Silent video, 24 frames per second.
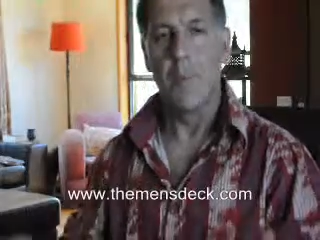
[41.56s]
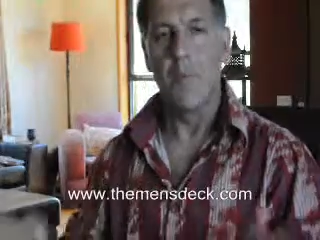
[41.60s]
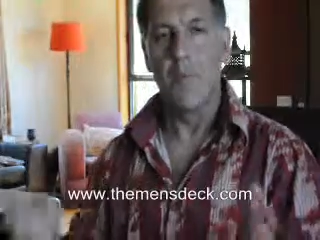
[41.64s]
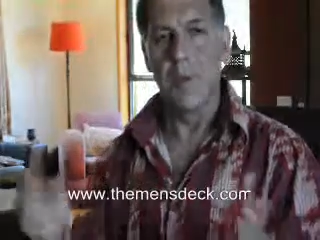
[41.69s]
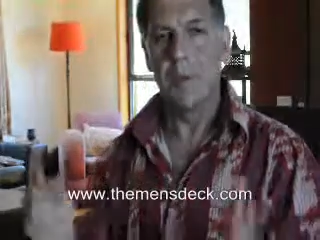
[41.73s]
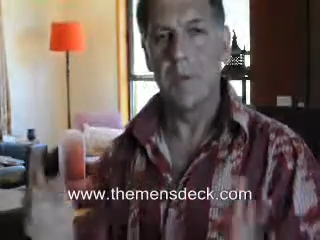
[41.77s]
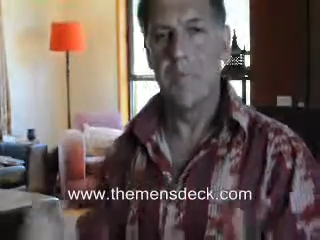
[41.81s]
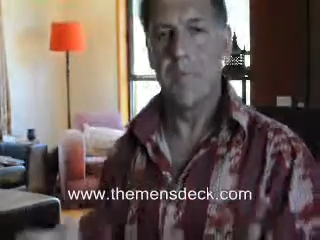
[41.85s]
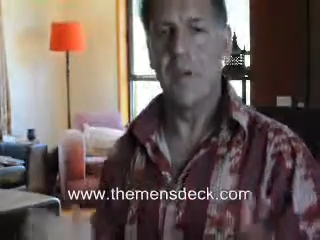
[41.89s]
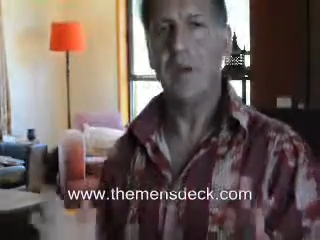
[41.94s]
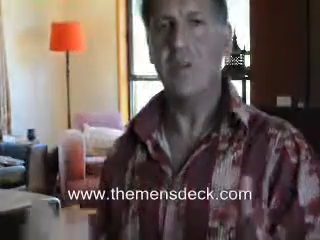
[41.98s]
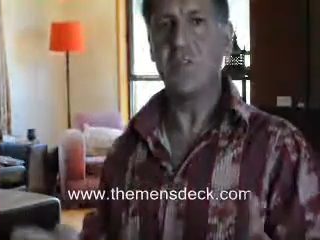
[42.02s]

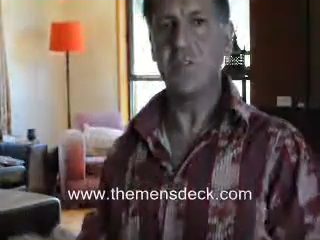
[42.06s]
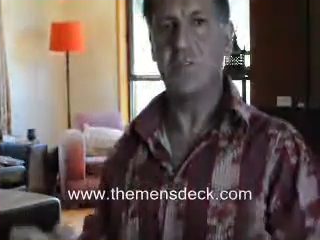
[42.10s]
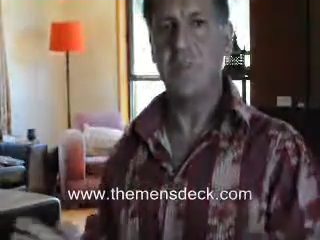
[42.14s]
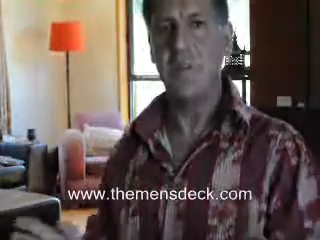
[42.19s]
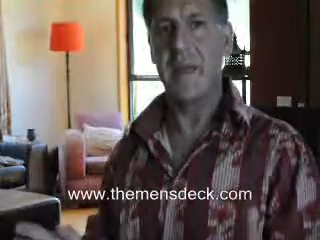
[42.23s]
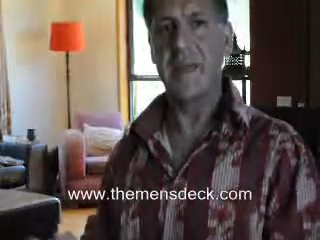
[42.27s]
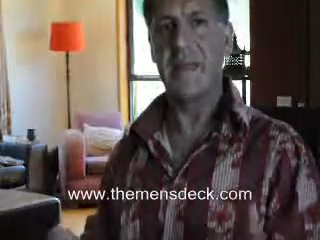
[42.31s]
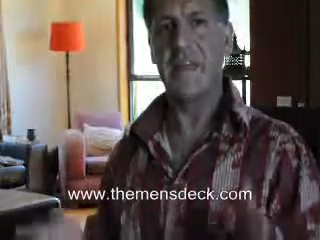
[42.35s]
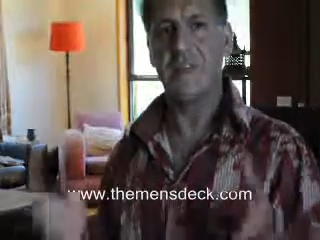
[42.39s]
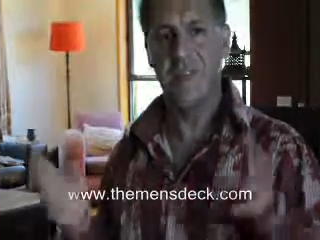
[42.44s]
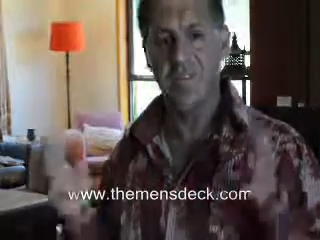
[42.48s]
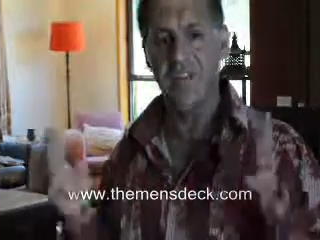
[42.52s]
But most
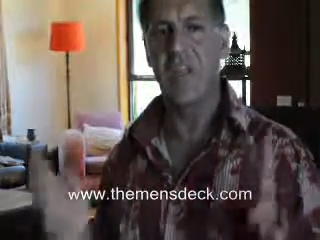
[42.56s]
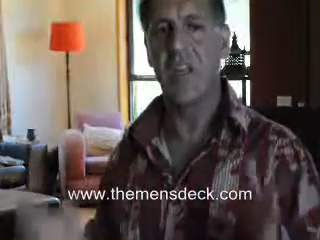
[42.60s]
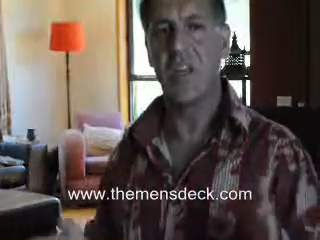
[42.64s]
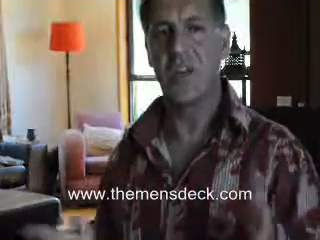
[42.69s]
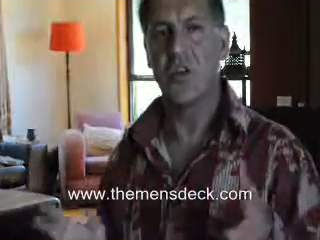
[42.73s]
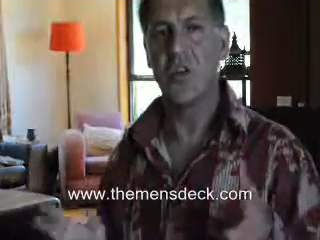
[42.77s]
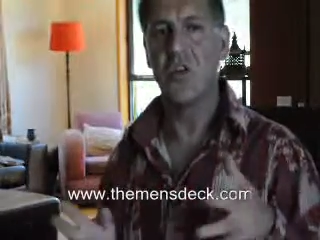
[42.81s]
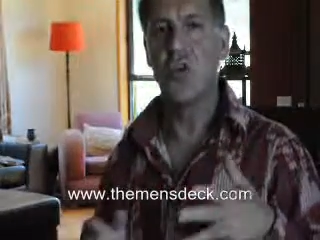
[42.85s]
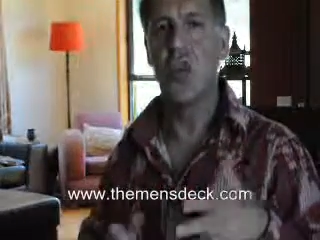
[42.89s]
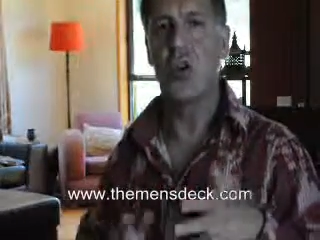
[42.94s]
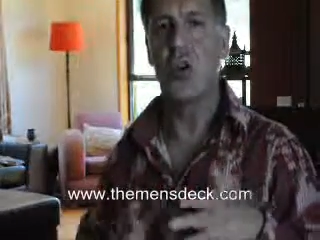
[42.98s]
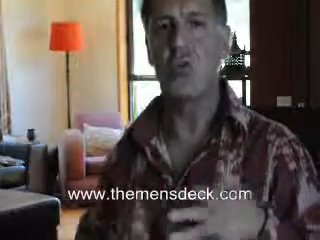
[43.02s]
men
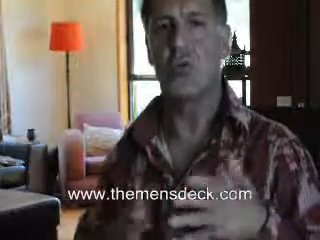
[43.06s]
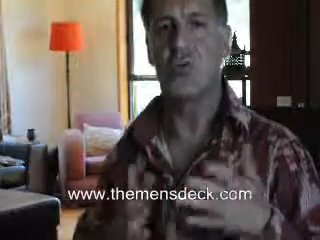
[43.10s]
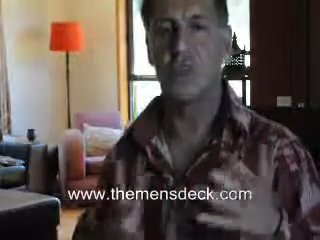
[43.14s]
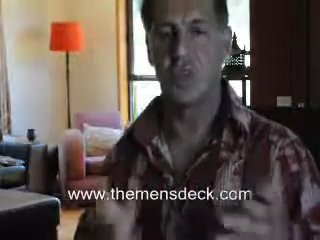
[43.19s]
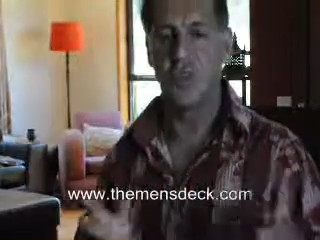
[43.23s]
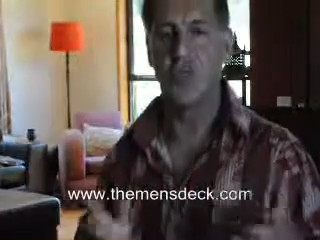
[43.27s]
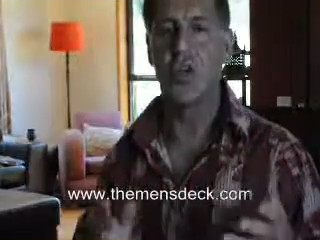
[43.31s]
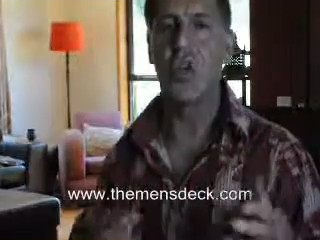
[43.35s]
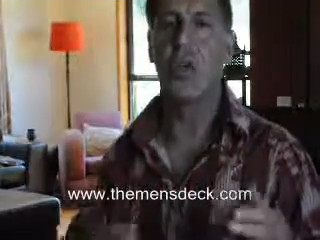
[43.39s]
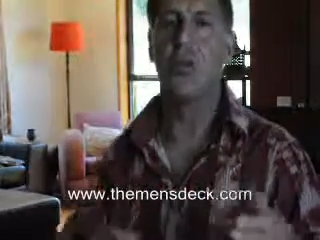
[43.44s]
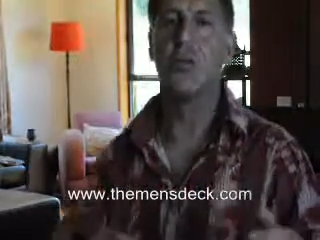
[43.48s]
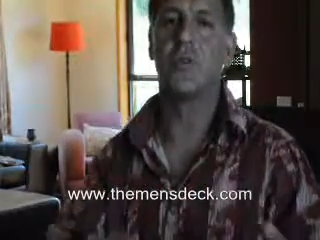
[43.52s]
tend not to
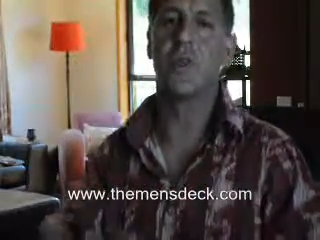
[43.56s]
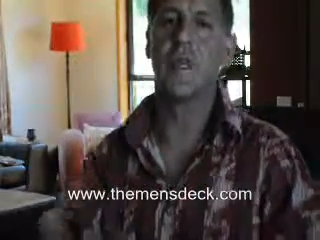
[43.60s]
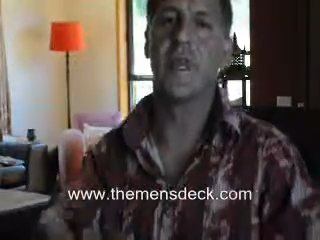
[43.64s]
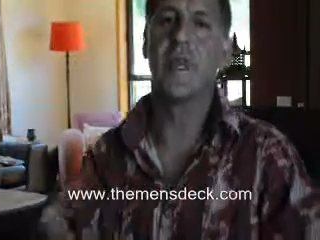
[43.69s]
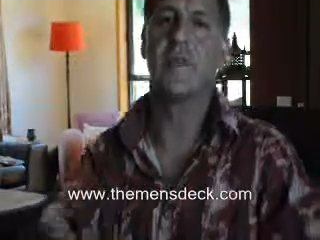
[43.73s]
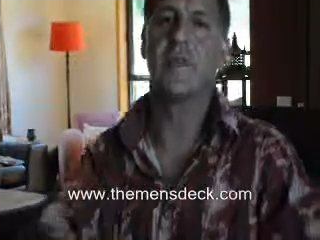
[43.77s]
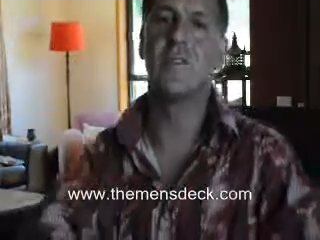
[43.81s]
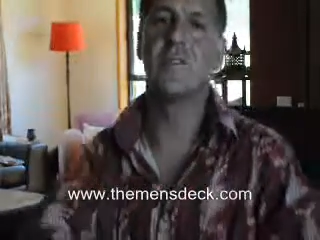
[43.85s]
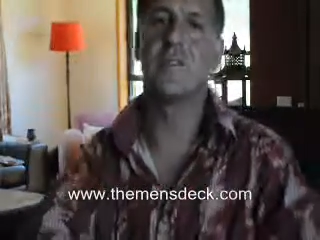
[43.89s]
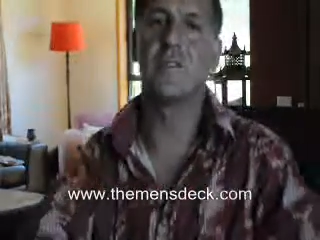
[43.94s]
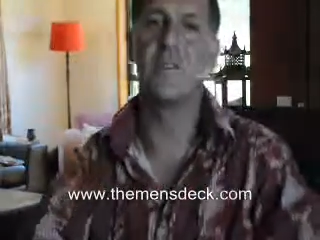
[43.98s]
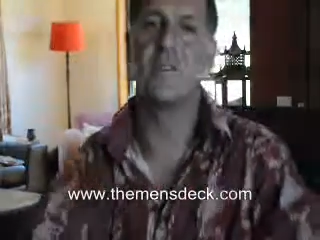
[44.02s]
go to
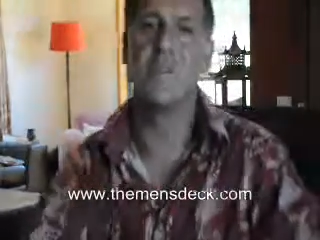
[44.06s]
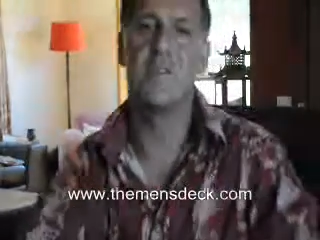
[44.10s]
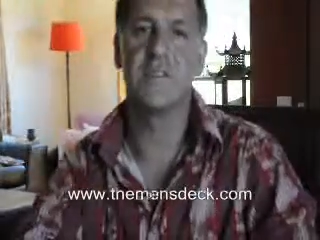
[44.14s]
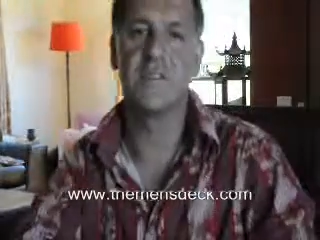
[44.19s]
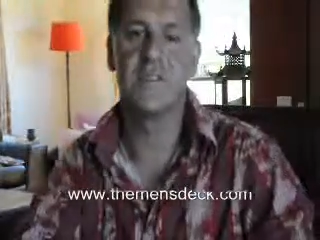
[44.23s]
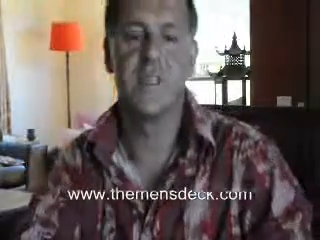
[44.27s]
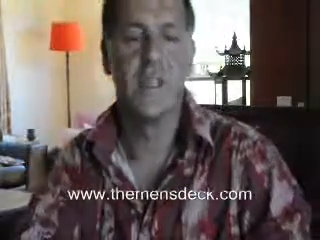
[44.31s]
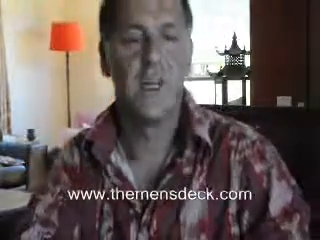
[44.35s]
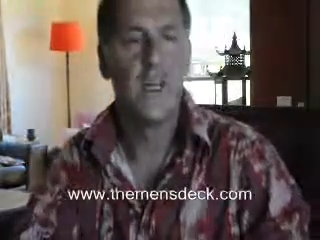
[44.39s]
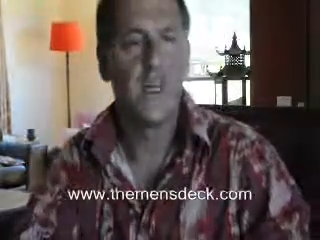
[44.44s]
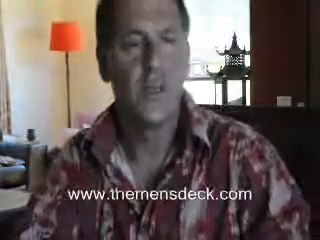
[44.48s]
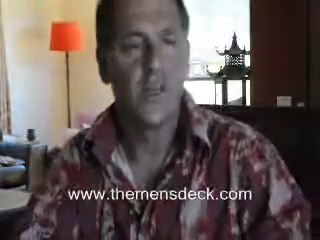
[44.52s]
counsellors.